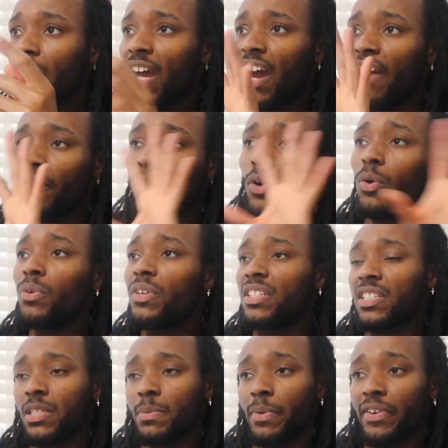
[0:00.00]
I've got all this
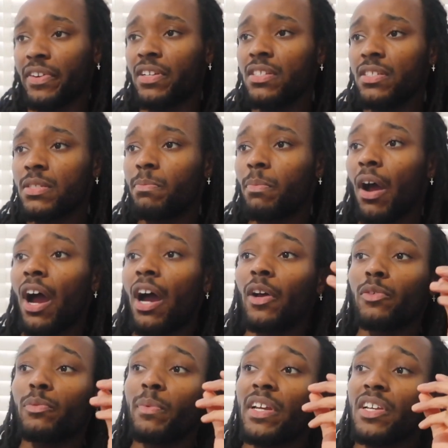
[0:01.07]
experience, but I
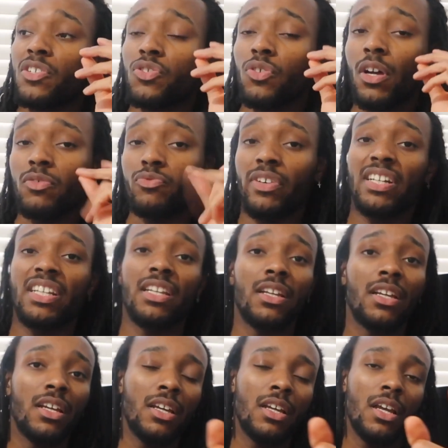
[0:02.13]
was making sure I was ready.
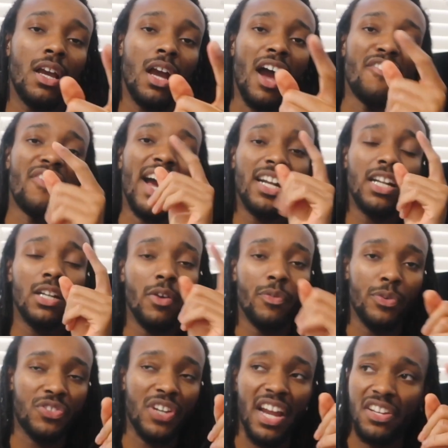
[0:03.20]
I've had enough
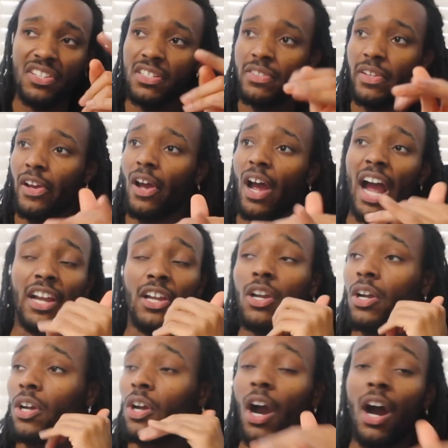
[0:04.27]
rejections. I
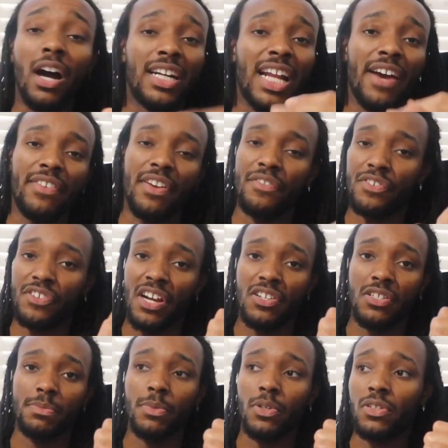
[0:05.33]
can't have another
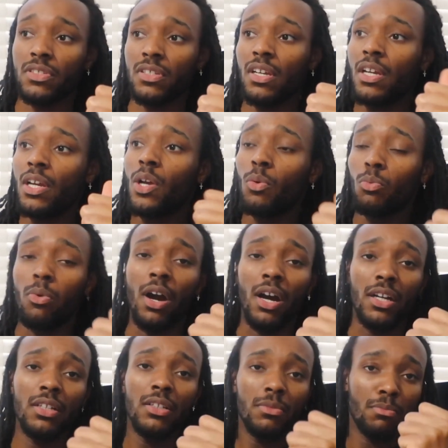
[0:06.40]
rejection because,
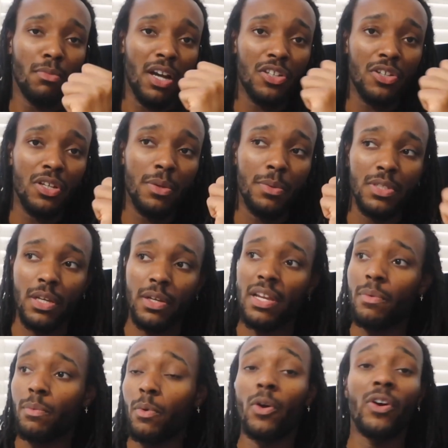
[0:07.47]
one, my uni was
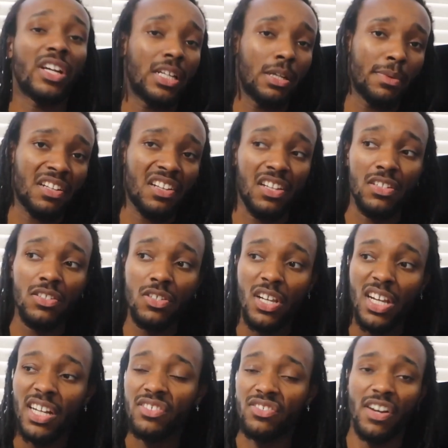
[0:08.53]
in Warwick in the Midlands.
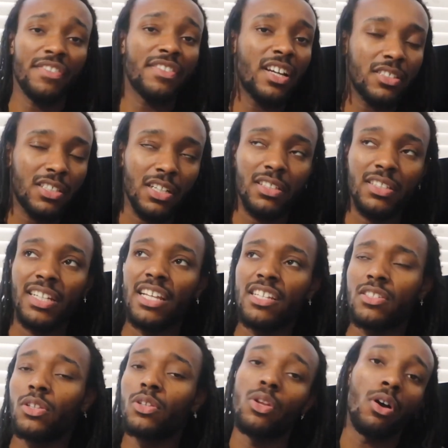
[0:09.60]
Travelling down to London
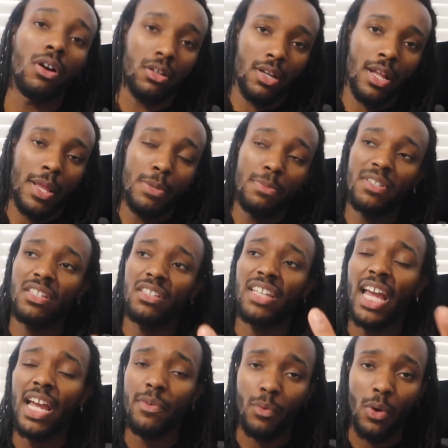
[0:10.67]
is long. You miss a
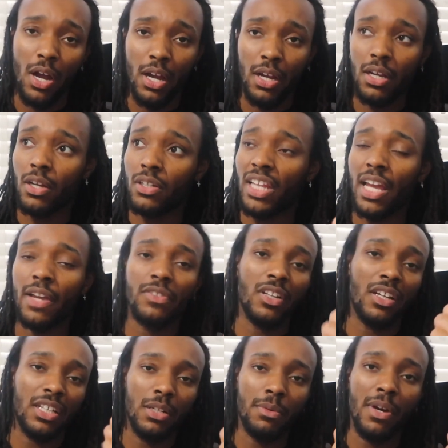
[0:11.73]
day of work, a day of
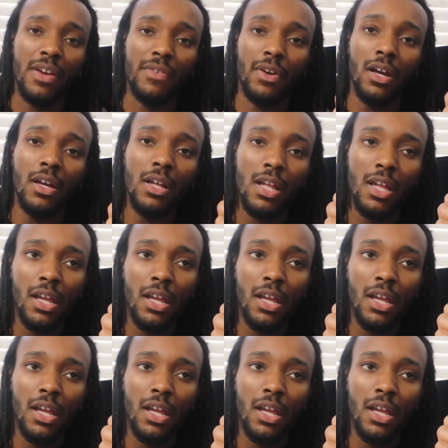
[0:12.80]
studying, whatever.